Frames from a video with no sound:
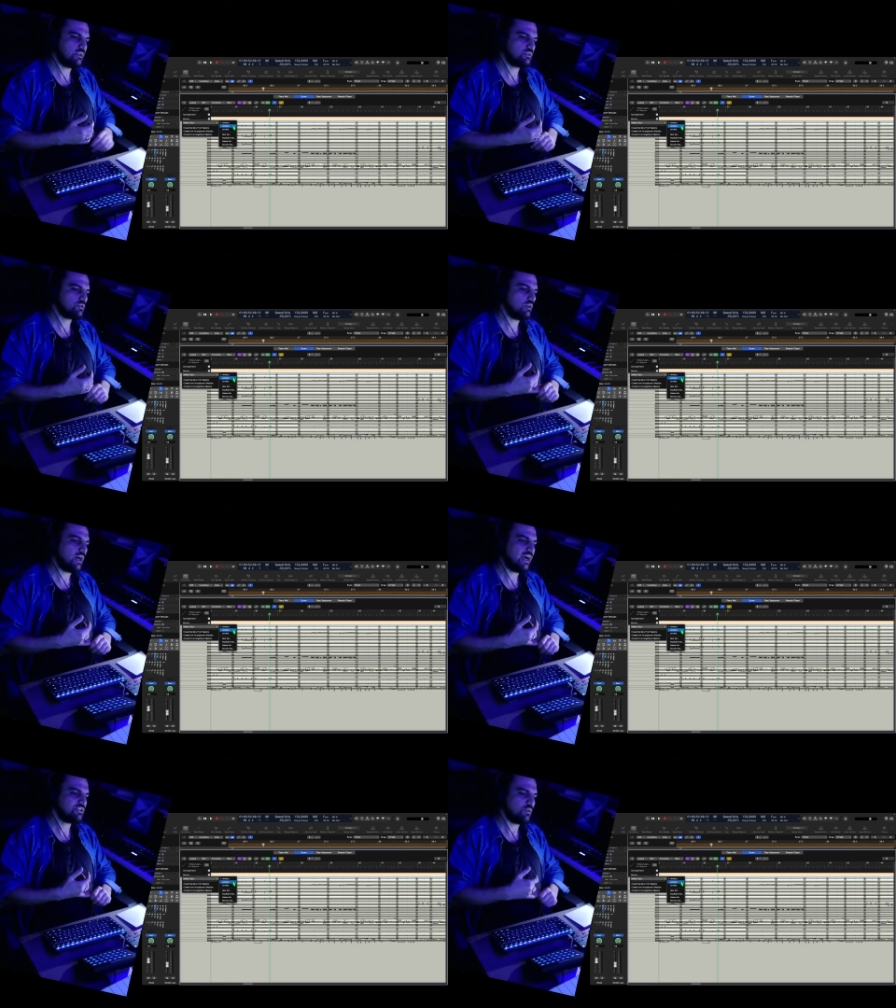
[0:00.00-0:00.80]
So
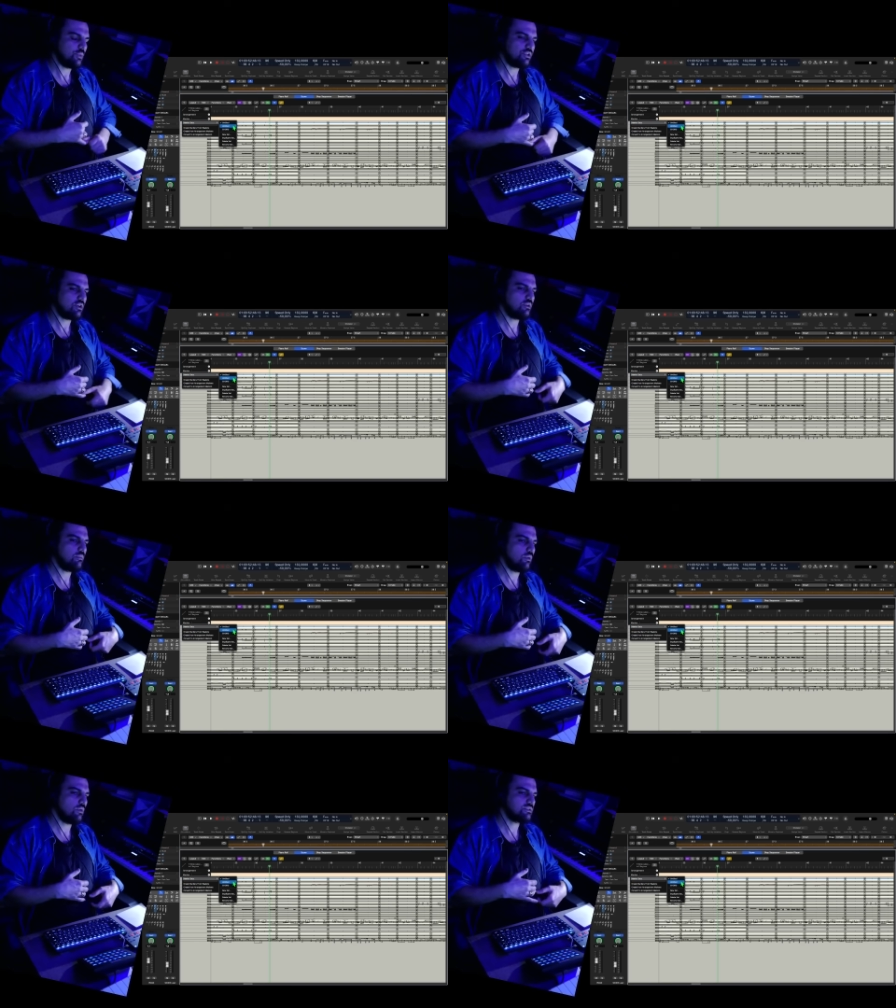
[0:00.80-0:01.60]
actually, when you're
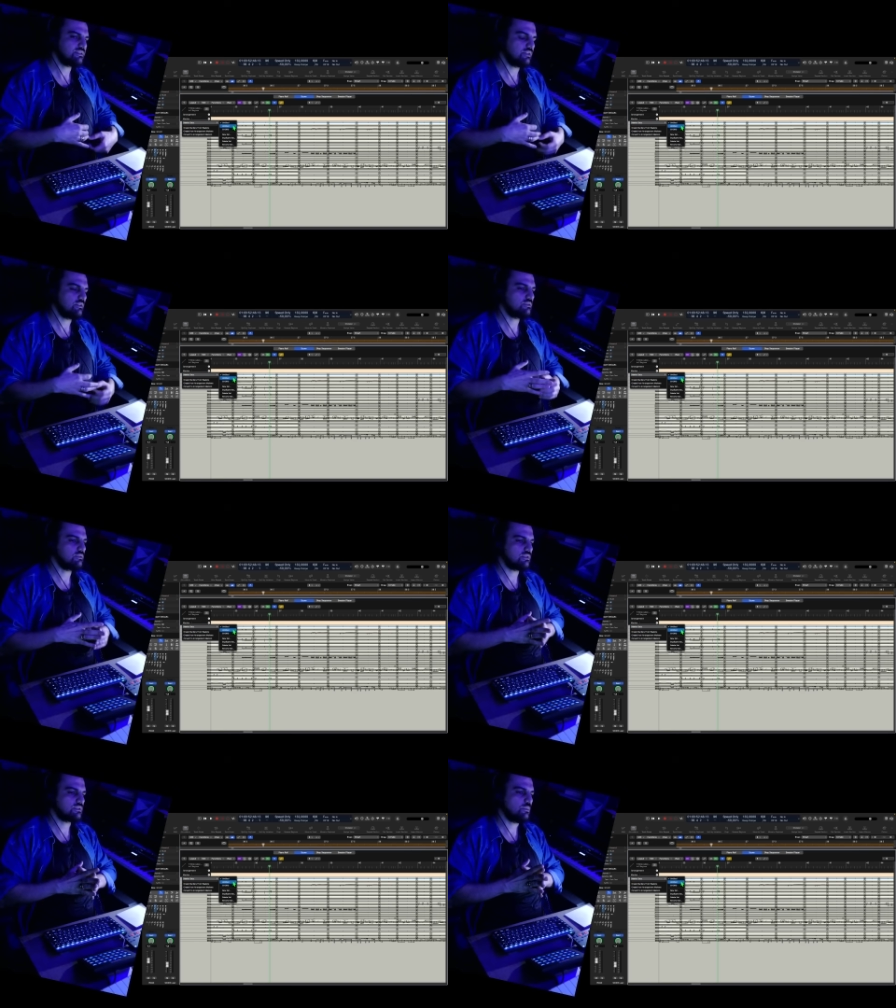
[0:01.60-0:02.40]
composing, there is
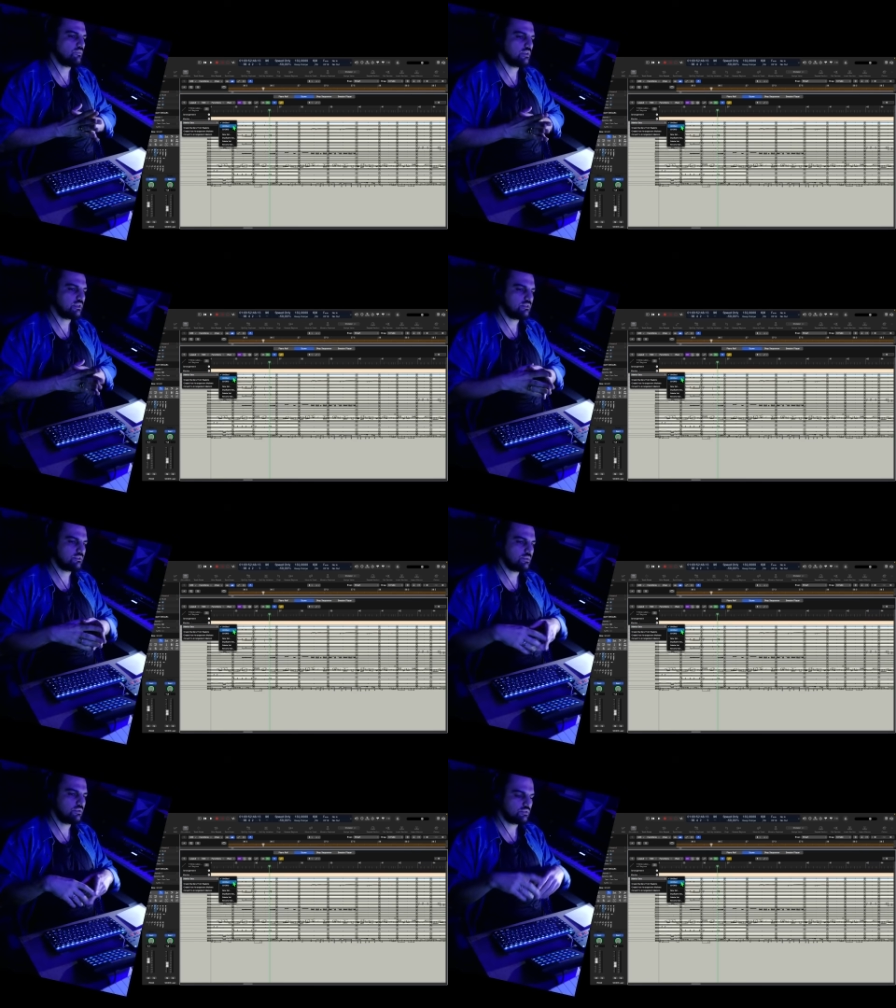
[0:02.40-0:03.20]
not something like this,
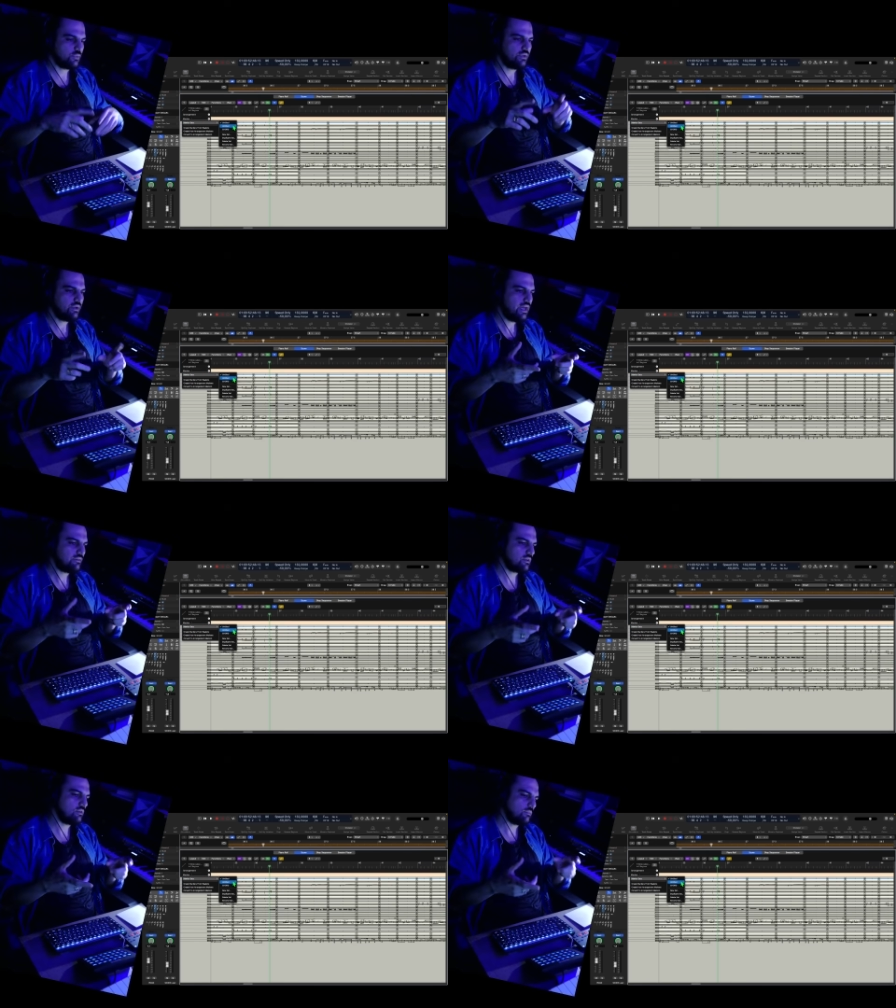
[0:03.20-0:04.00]
because when you have
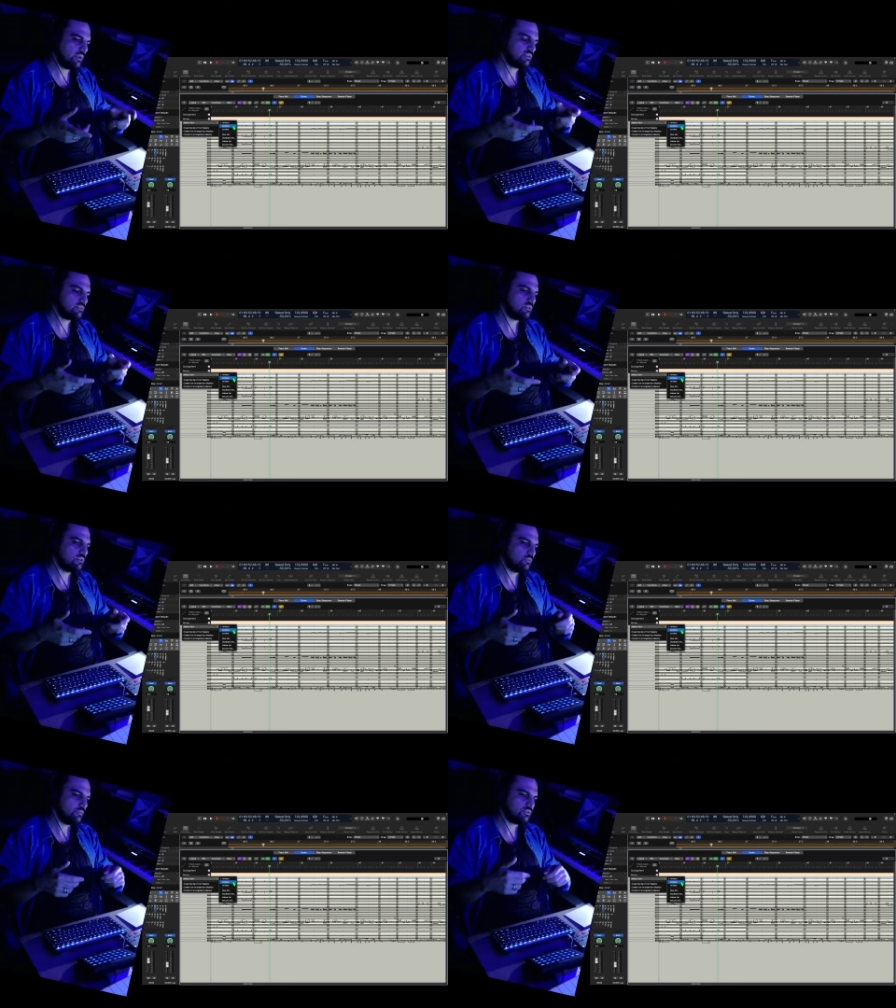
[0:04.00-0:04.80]
a complexity
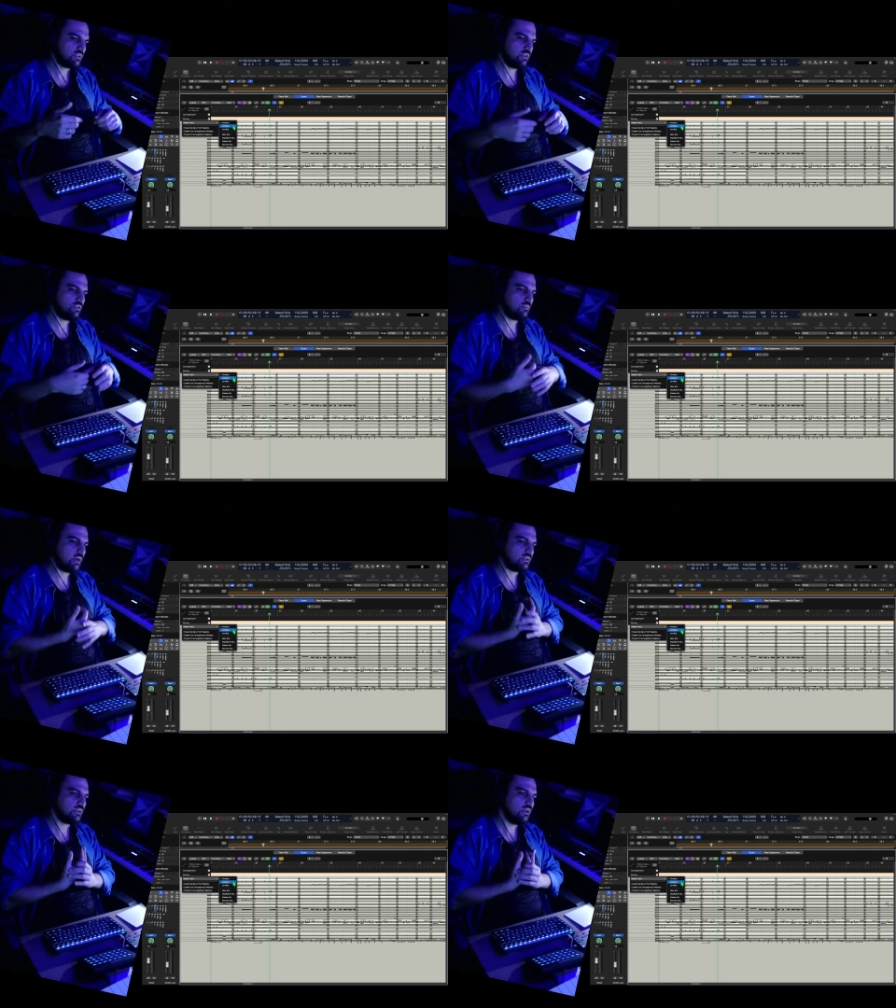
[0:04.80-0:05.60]
of music in your mind,